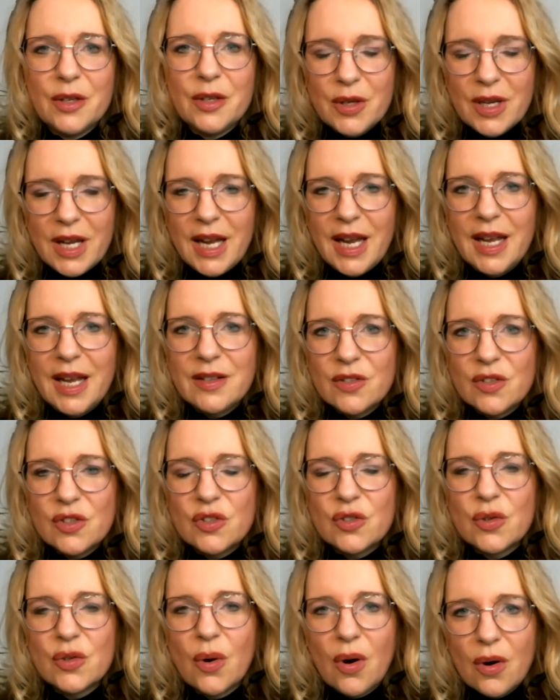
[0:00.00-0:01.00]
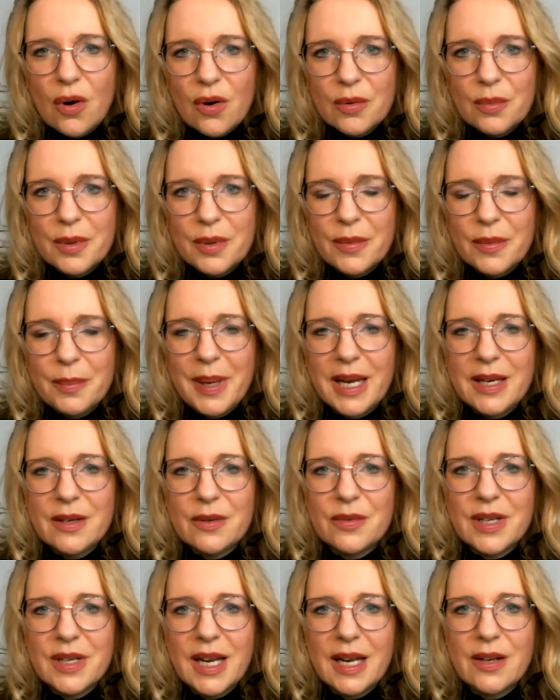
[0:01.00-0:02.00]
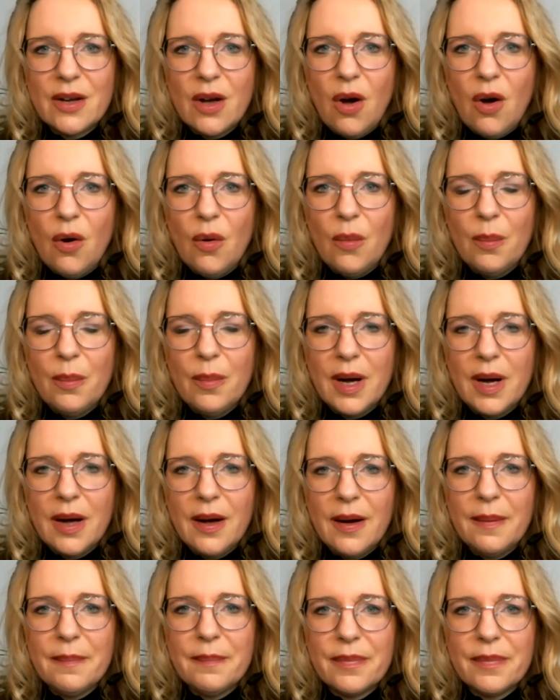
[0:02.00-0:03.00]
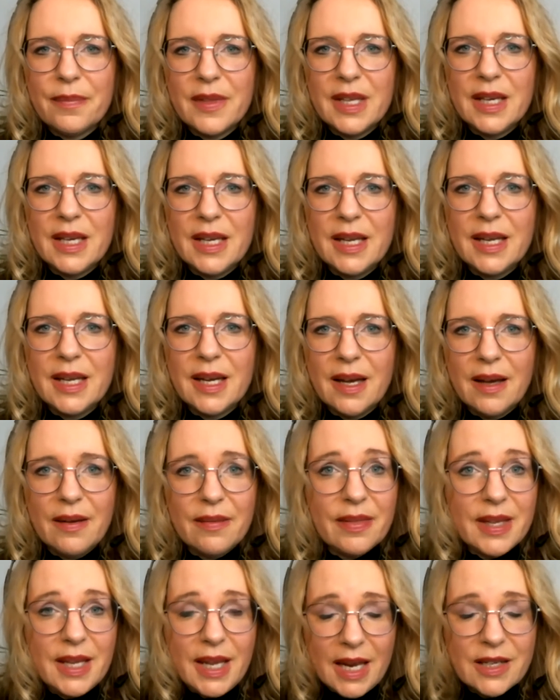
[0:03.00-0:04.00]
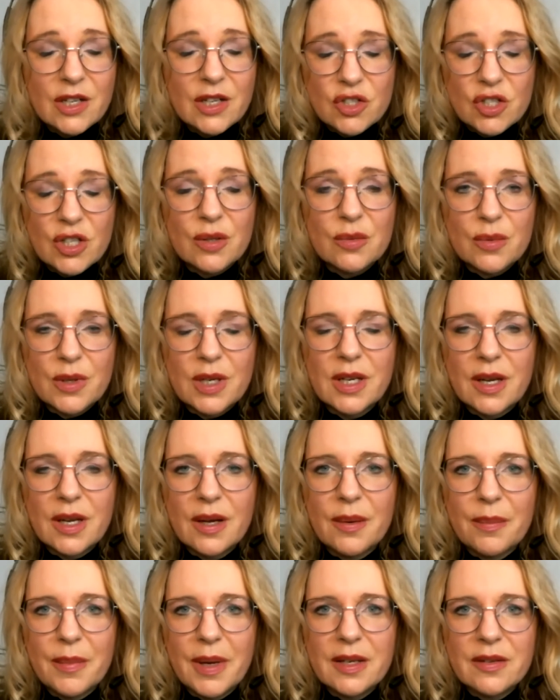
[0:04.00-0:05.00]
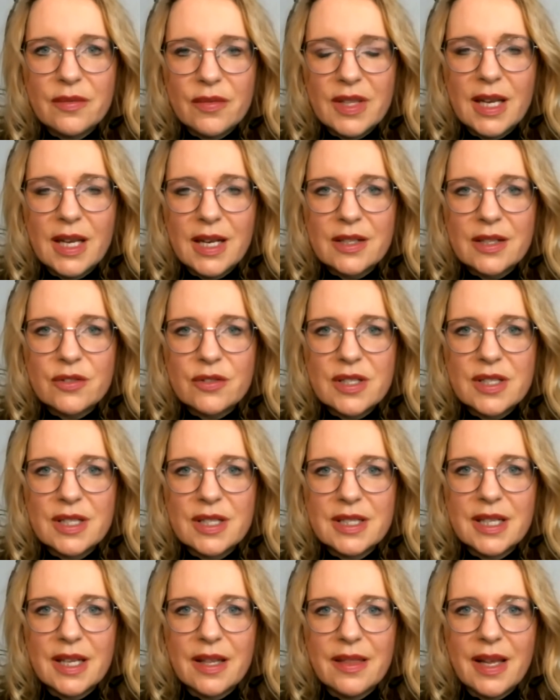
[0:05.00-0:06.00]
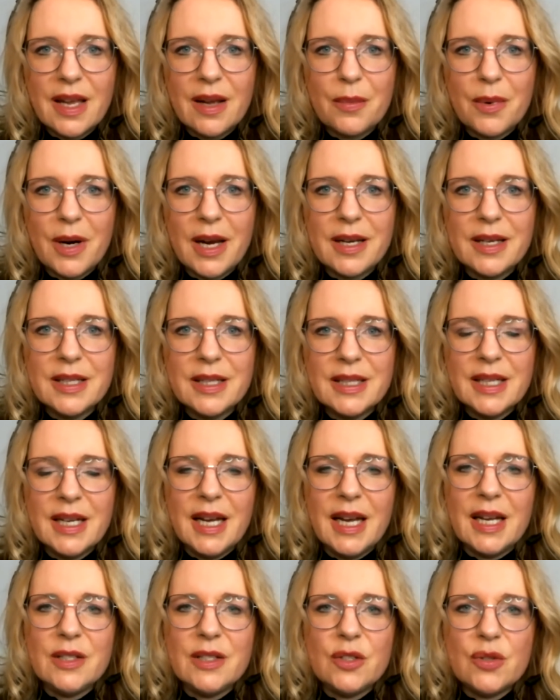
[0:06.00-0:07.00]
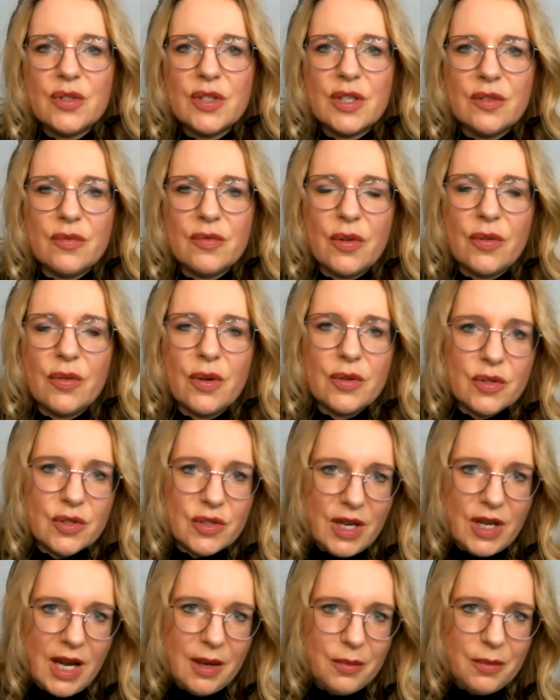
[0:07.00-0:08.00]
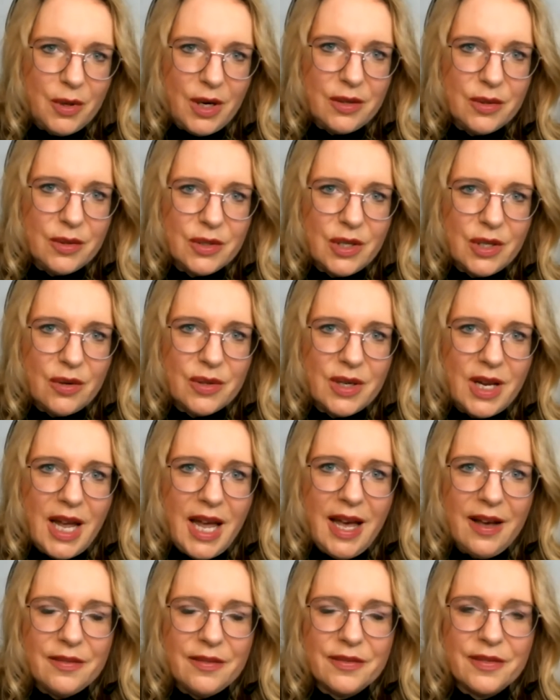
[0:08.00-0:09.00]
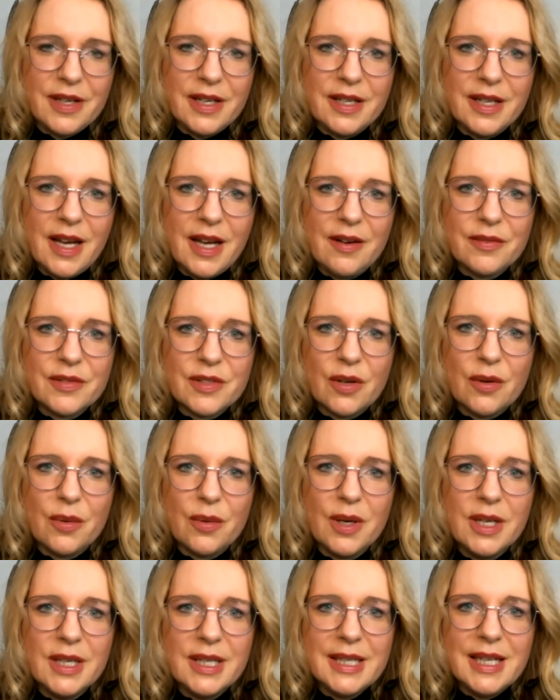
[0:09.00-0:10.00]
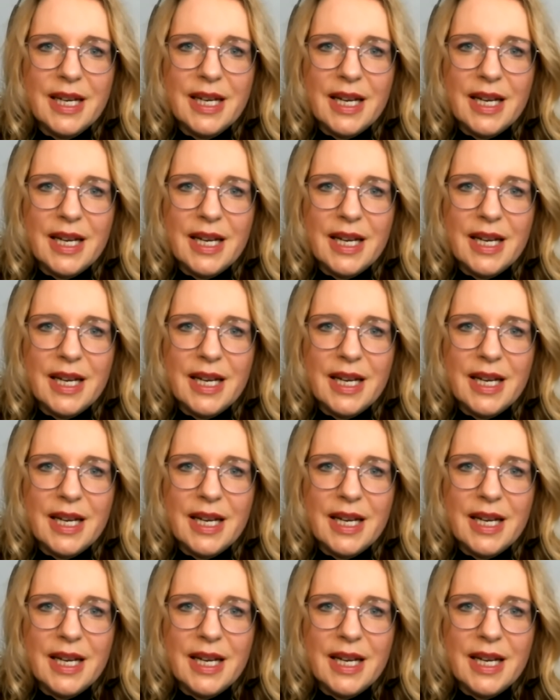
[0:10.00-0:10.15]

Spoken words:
you can store with a battery at home the energy and the electricity in that way, and use it for those time where you don't have enough. So